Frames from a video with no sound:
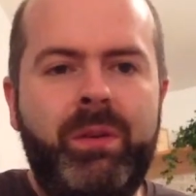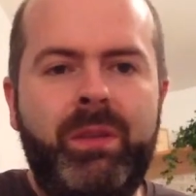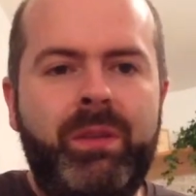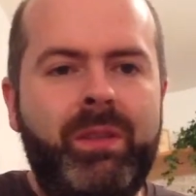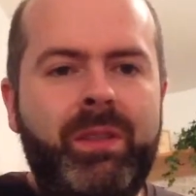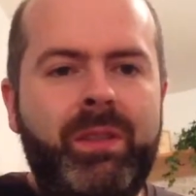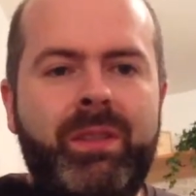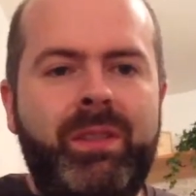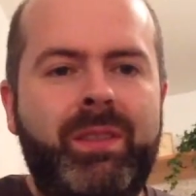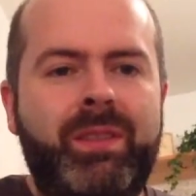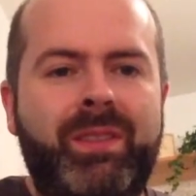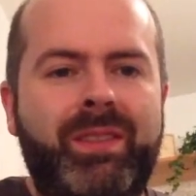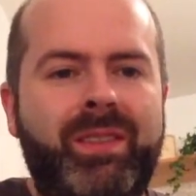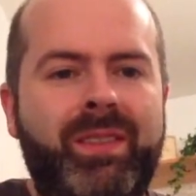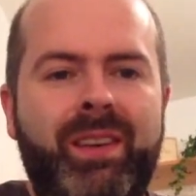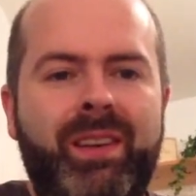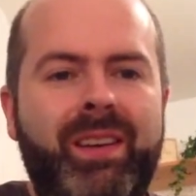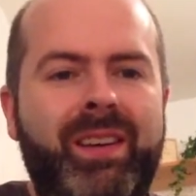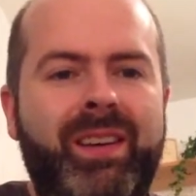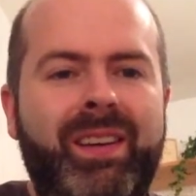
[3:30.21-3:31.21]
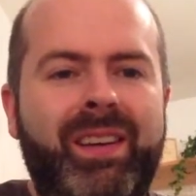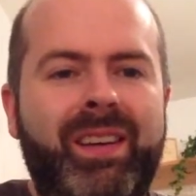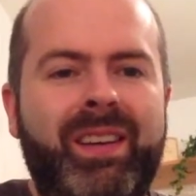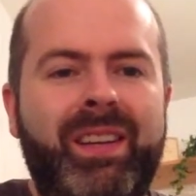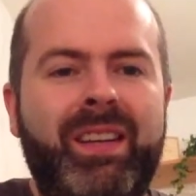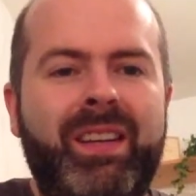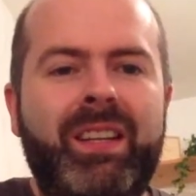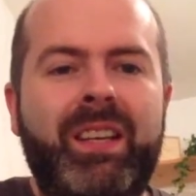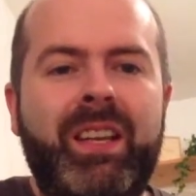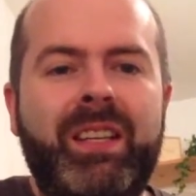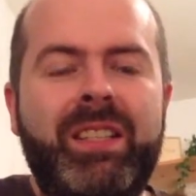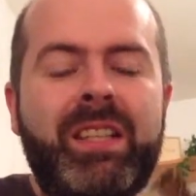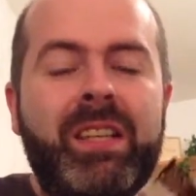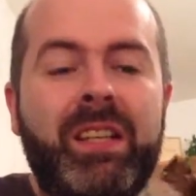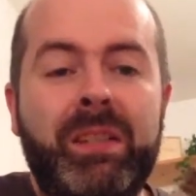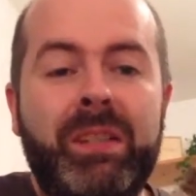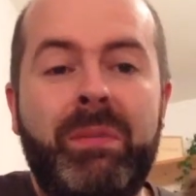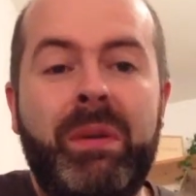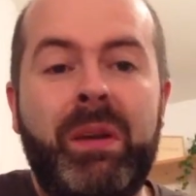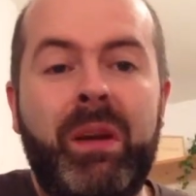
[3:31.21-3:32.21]
Just it
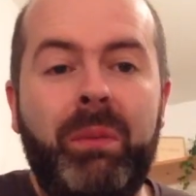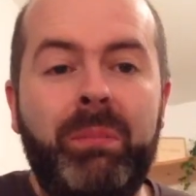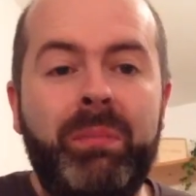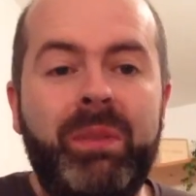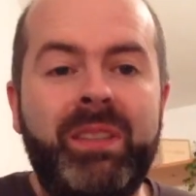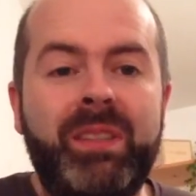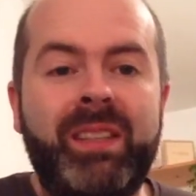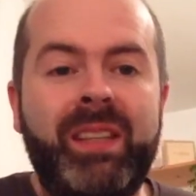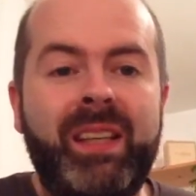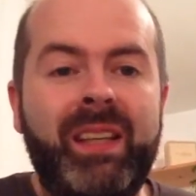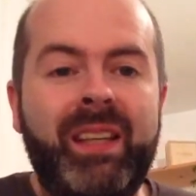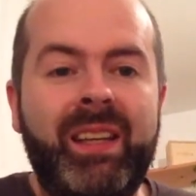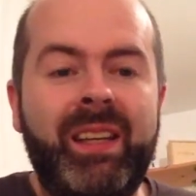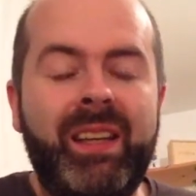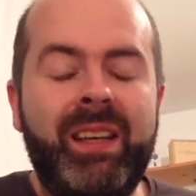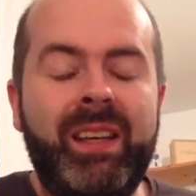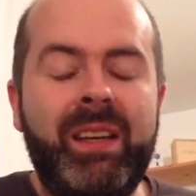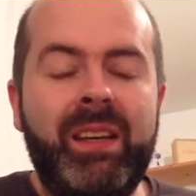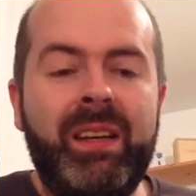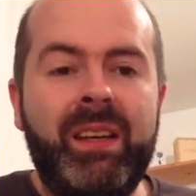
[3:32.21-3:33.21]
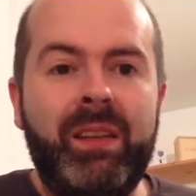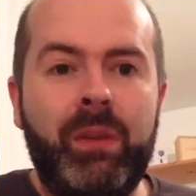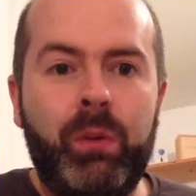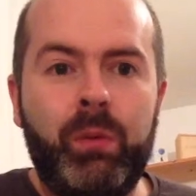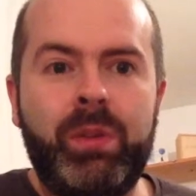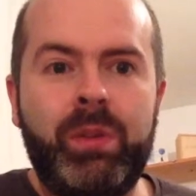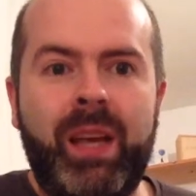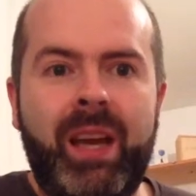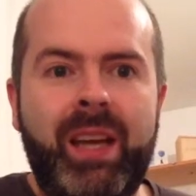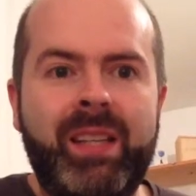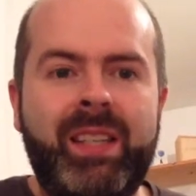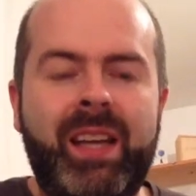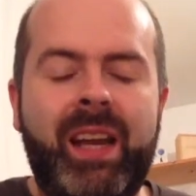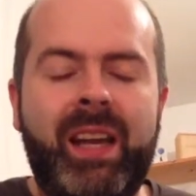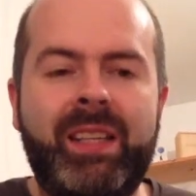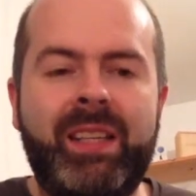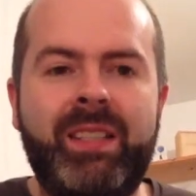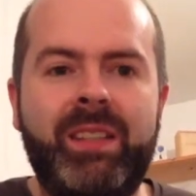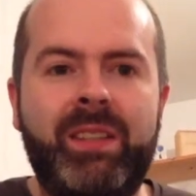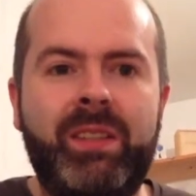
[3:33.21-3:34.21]
cheers me up to see those guys in
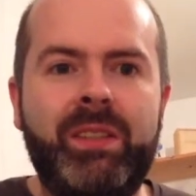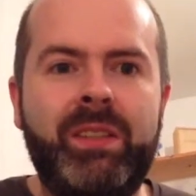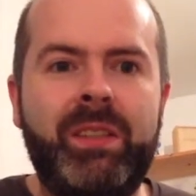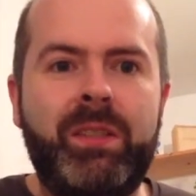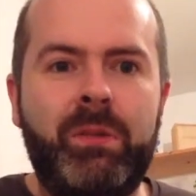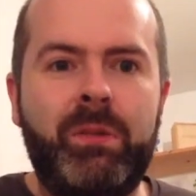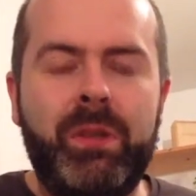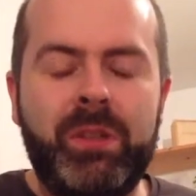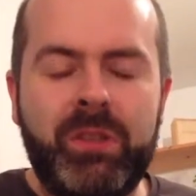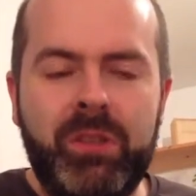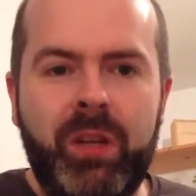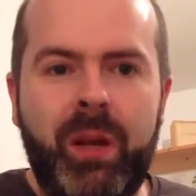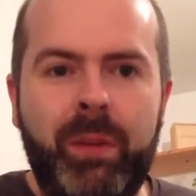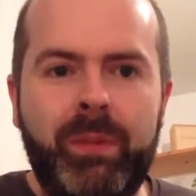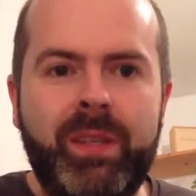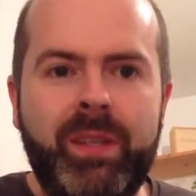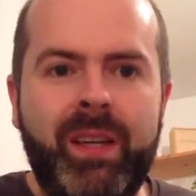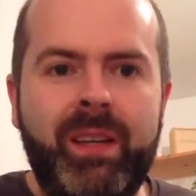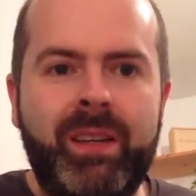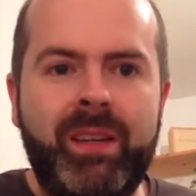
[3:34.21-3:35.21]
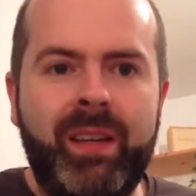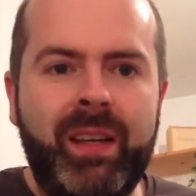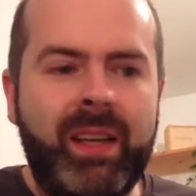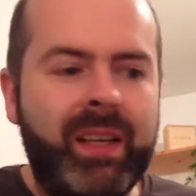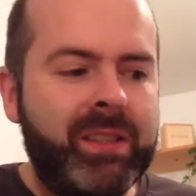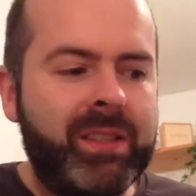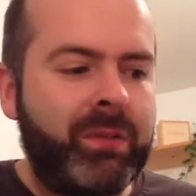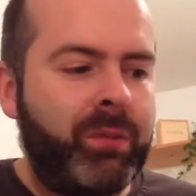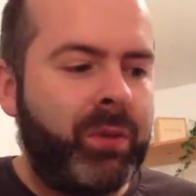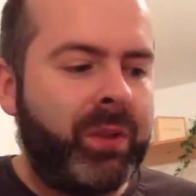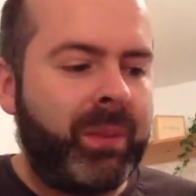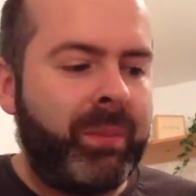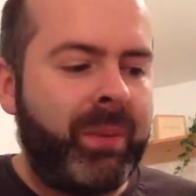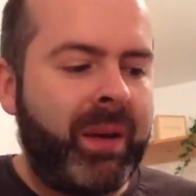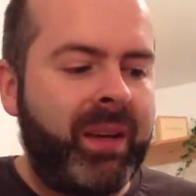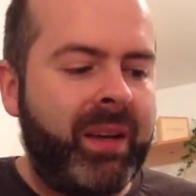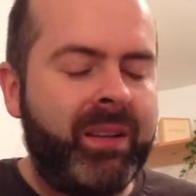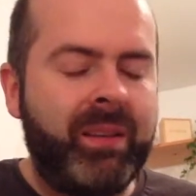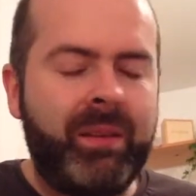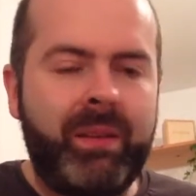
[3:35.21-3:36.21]
action because it's a real snapshot, I guess, of what the
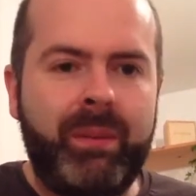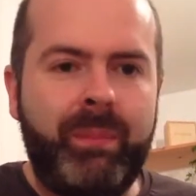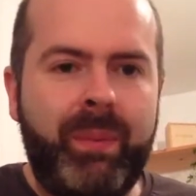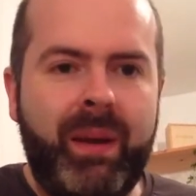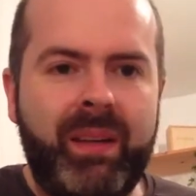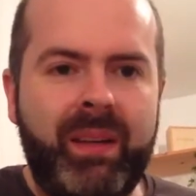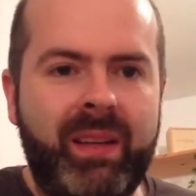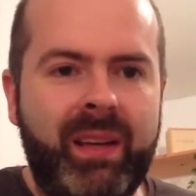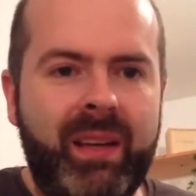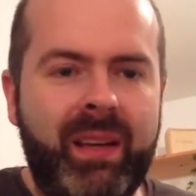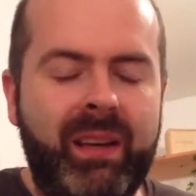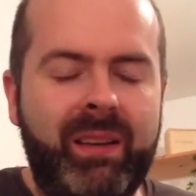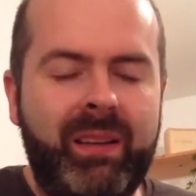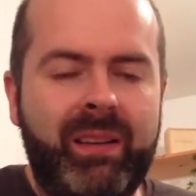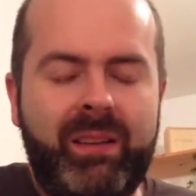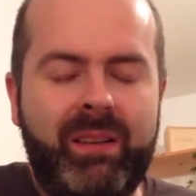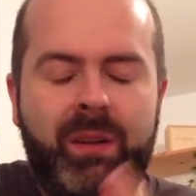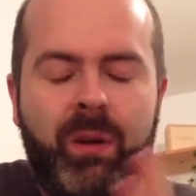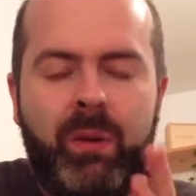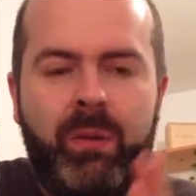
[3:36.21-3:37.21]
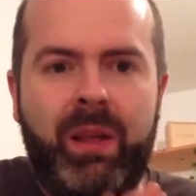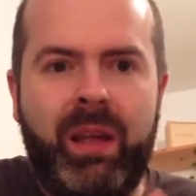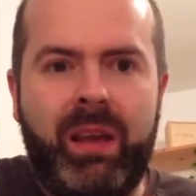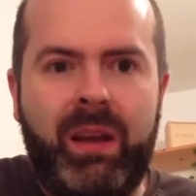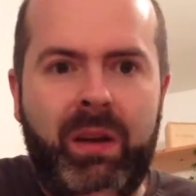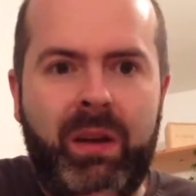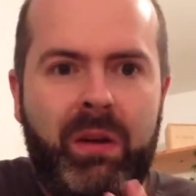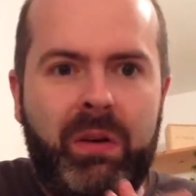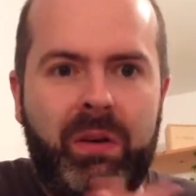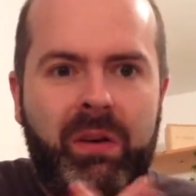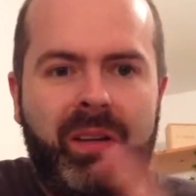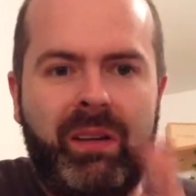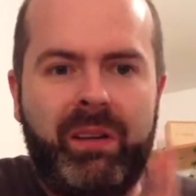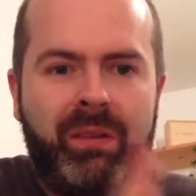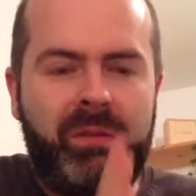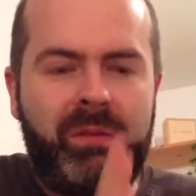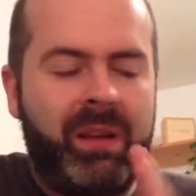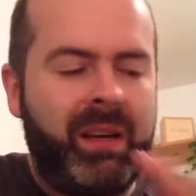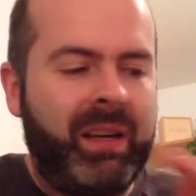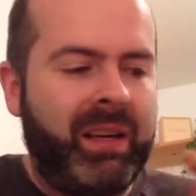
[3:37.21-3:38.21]
band did. The band didn't go that long,
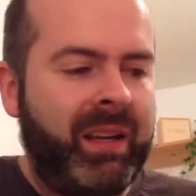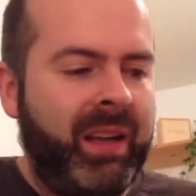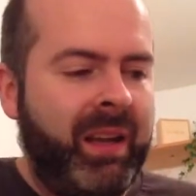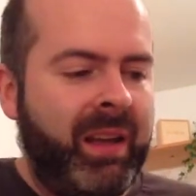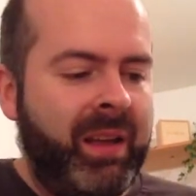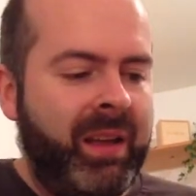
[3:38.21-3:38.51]
really.